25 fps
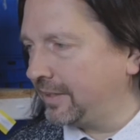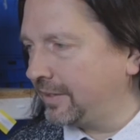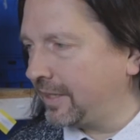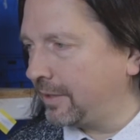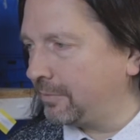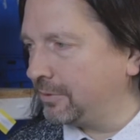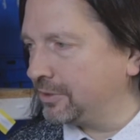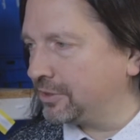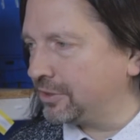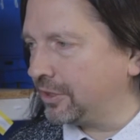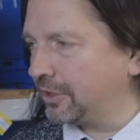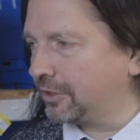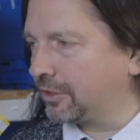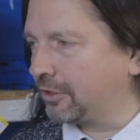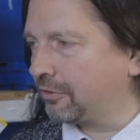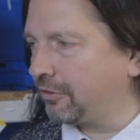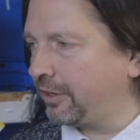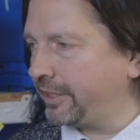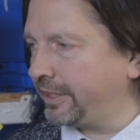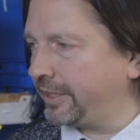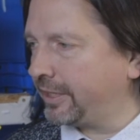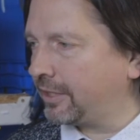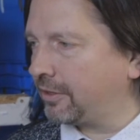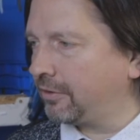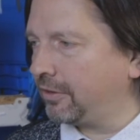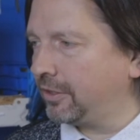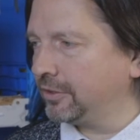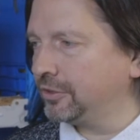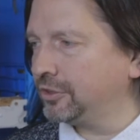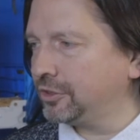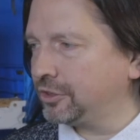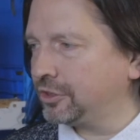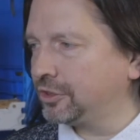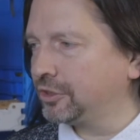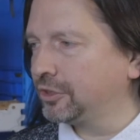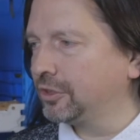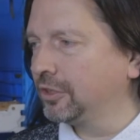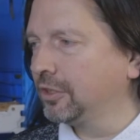there was a credit
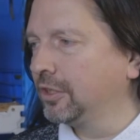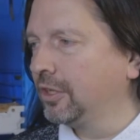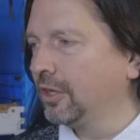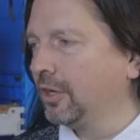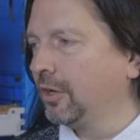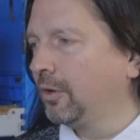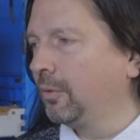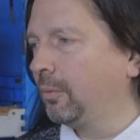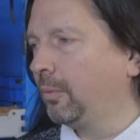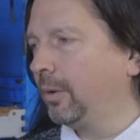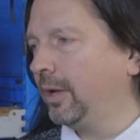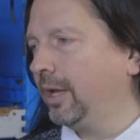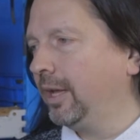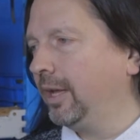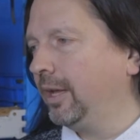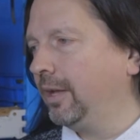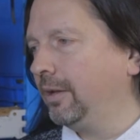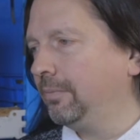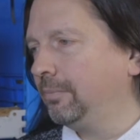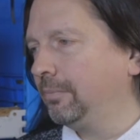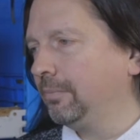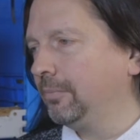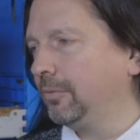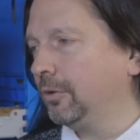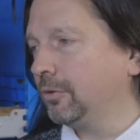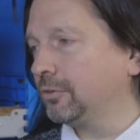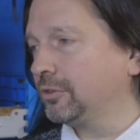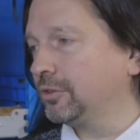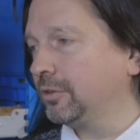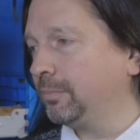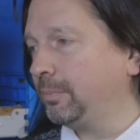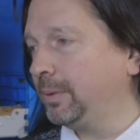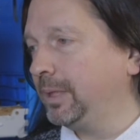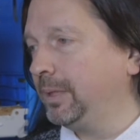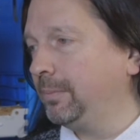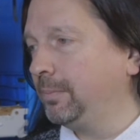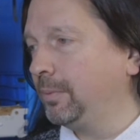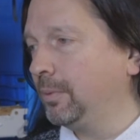crunch where lots
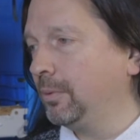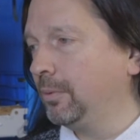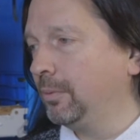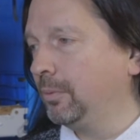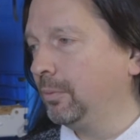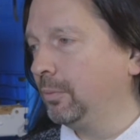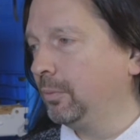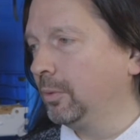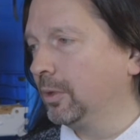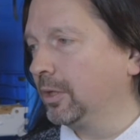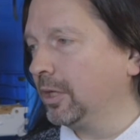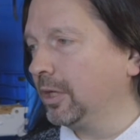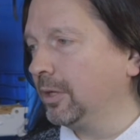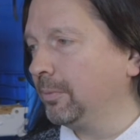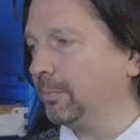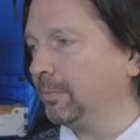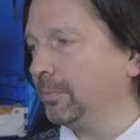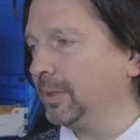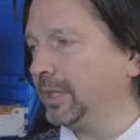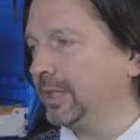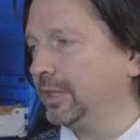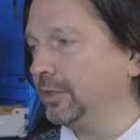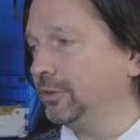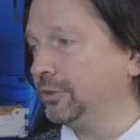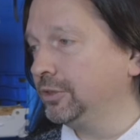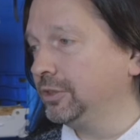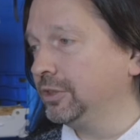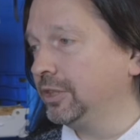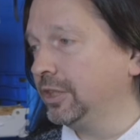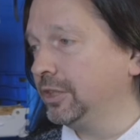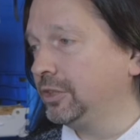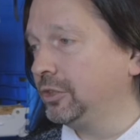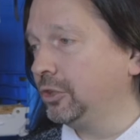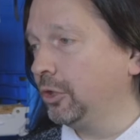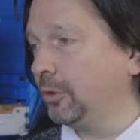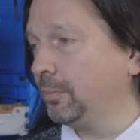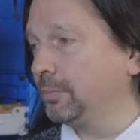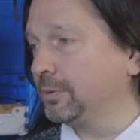of people were going to be losing their
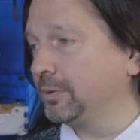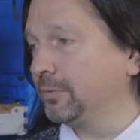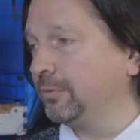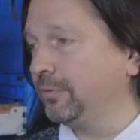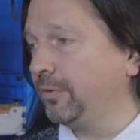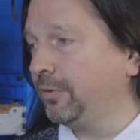jobs and